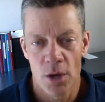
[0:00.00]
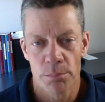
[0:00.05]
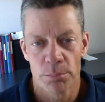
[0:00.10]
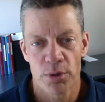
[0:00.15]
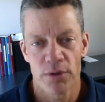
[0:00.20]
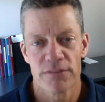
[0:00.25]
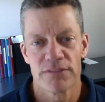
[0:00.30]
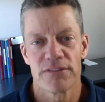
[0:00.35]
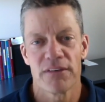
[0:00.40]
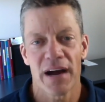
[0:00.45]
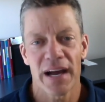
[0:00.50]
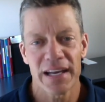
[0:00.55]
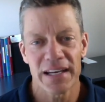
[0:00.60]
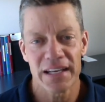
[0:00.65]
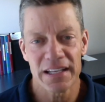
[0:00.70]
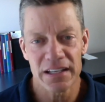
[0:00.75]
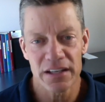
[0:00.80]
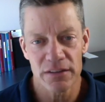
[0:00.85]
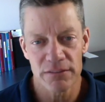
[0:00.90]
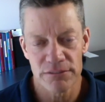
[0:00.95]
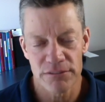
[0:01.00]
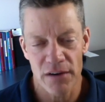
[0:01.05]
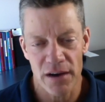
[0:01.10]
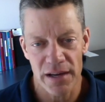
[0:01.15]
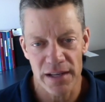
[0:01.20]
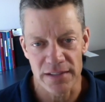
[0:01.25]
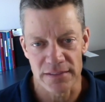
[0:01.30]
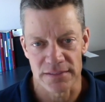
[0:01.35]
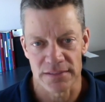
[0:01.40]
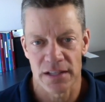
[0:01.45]
providing
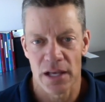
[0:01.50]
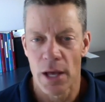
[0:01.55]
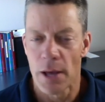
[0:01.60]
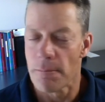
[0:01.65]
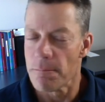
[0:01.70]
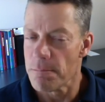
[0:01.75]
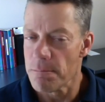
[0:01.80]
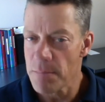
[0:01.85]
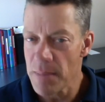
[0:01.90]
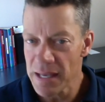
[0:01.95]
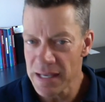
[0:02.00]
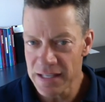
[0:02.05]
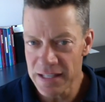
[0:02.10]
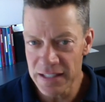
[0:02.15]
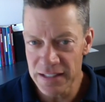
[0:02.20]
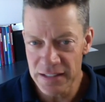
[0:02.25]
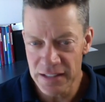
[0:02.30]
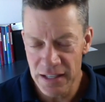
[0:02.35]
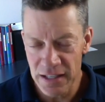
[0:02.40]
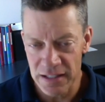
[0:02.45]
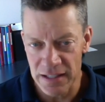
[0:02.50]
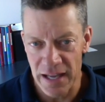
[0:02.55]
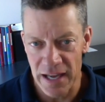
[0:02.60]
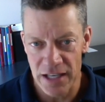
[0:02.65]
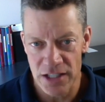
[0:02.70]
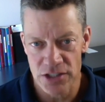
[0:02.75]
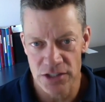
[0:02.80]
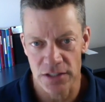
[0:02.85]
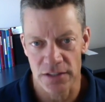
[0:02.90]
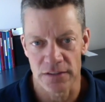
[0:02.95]
advice, making
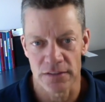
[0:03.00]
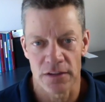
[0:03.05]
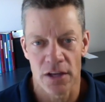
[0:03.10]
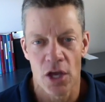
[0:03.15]
connections,